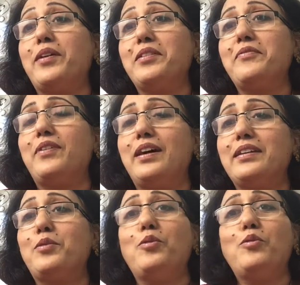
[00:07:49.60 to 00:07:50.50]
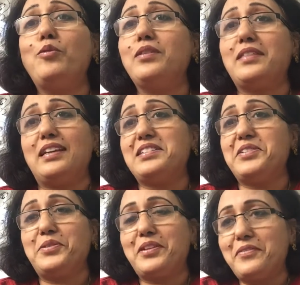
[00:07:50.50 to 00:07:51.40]
and find all the things that
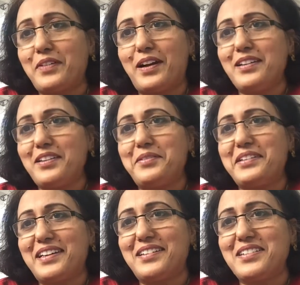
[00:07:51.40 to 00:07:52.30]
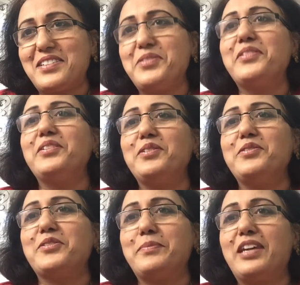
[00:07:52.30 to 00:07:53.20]
you can find in your house that you can use
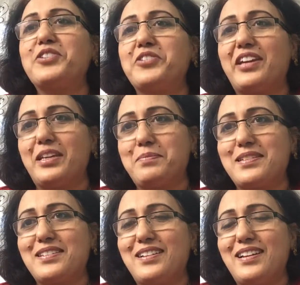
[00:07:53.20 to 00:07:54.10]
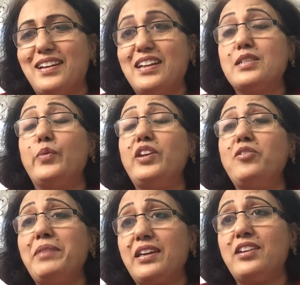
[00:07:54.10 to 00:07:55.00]
to make shapes. So when you're
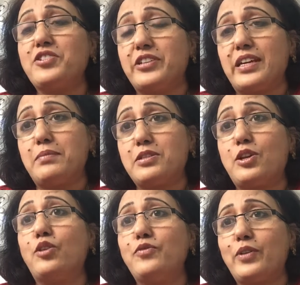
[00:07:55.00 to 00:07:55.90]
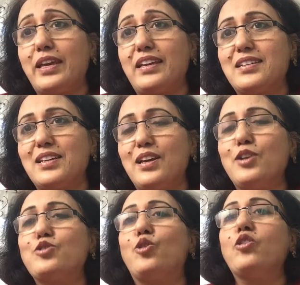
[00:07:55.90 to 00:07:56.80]
making shapes, don't forget,
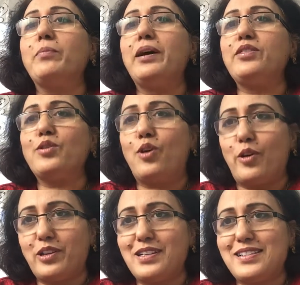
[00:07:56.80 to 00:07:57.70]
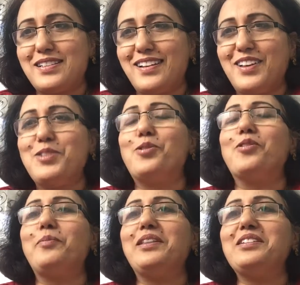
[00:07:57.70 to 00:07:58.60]
talk about the corners, talk
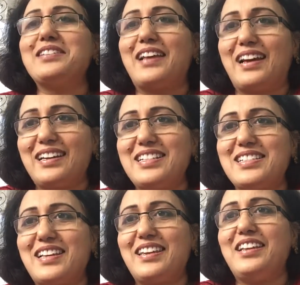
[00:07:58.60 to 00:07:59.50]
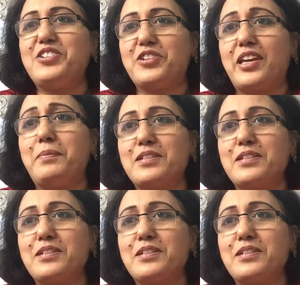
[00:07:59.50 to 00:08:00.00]
about the sides that each shape has